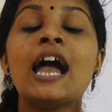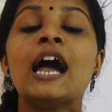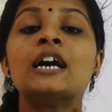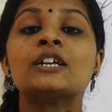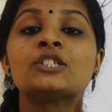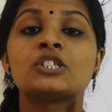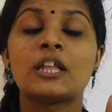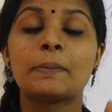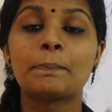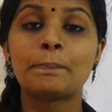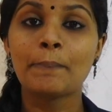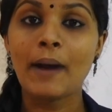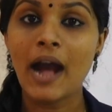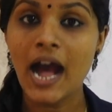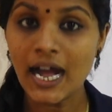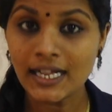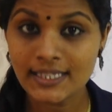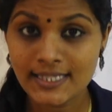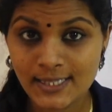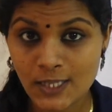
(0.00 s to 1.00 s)
So the
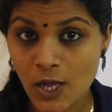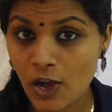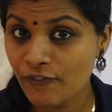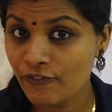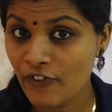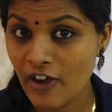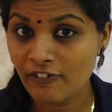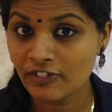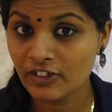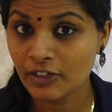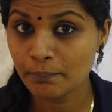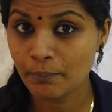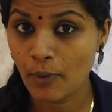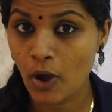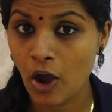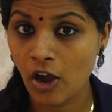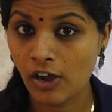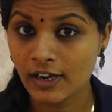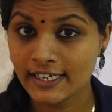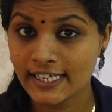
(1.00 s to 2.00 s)
parts of our
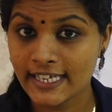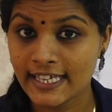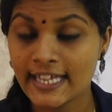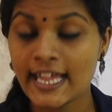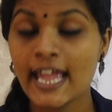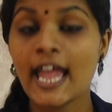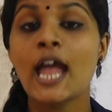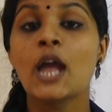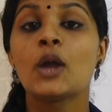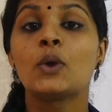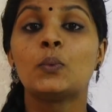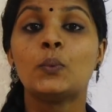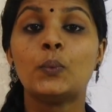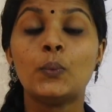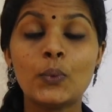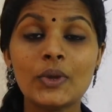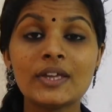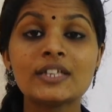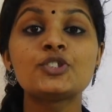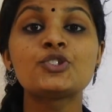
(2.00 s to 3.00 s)
body
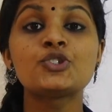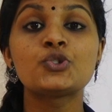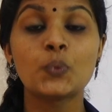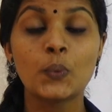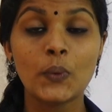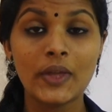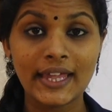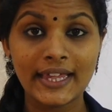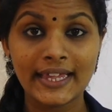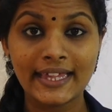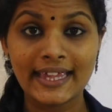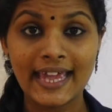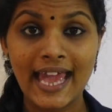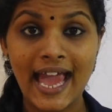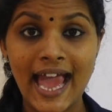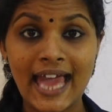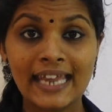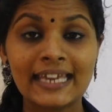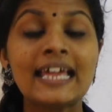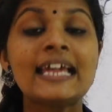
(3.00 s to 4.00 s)
which we
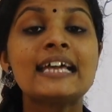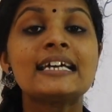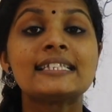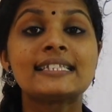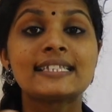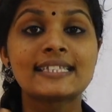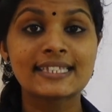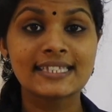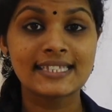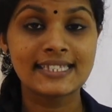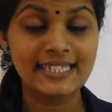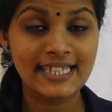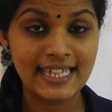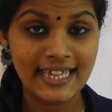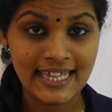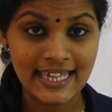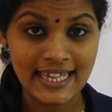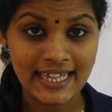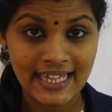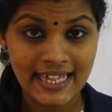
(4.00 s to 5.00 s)
can
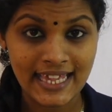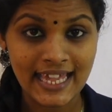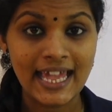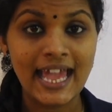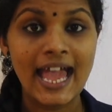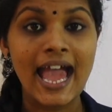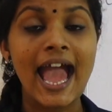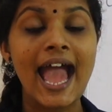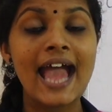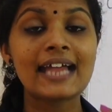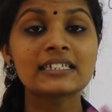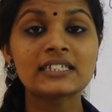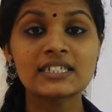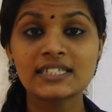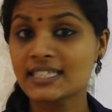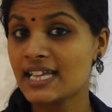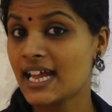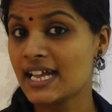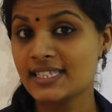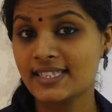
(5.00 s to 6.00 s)
see and
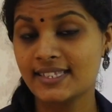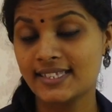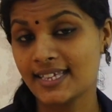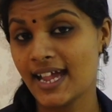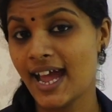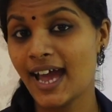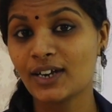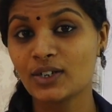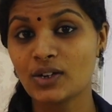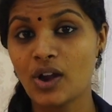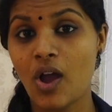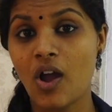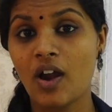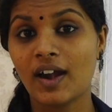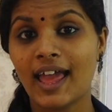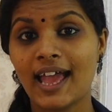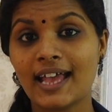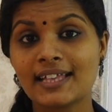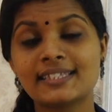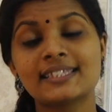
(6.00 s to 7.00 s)
touch are known
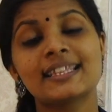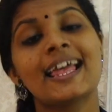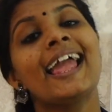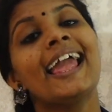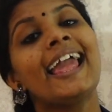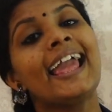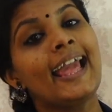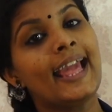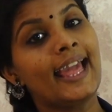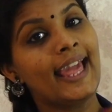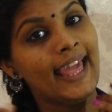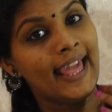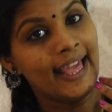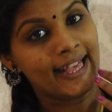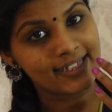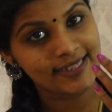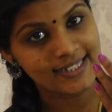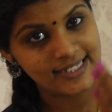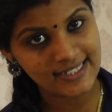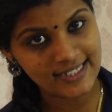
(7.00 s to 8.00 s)
as
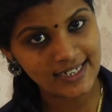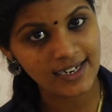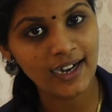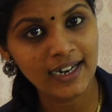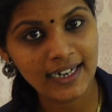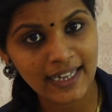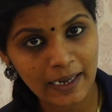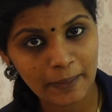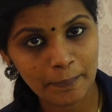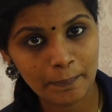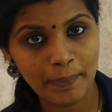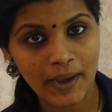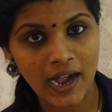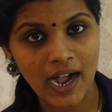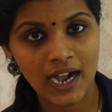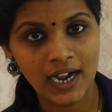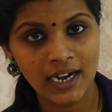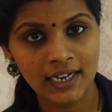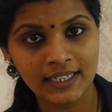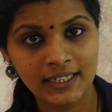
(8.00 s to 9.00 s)
external
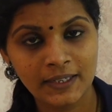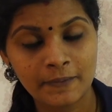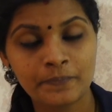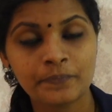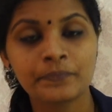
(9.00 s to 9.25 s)
part,